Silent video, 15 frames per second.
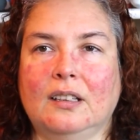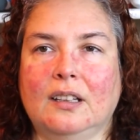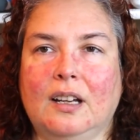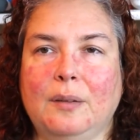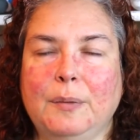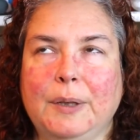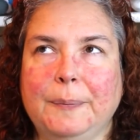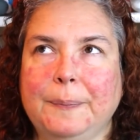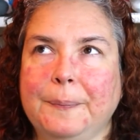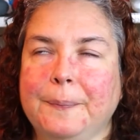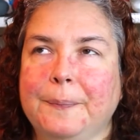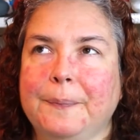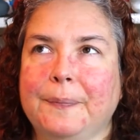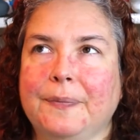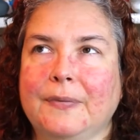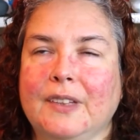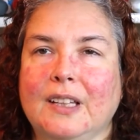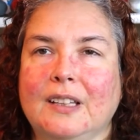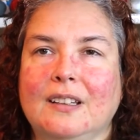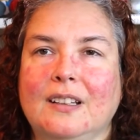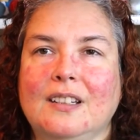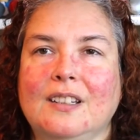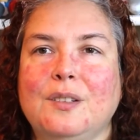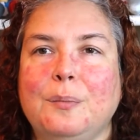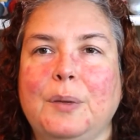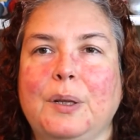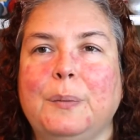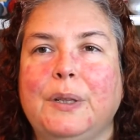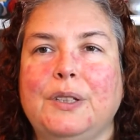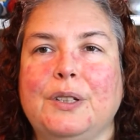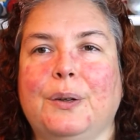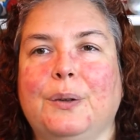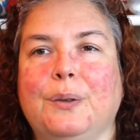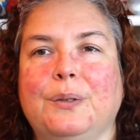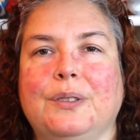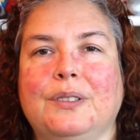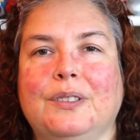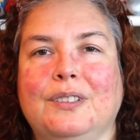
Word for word: I mean, that doesn't mean we don't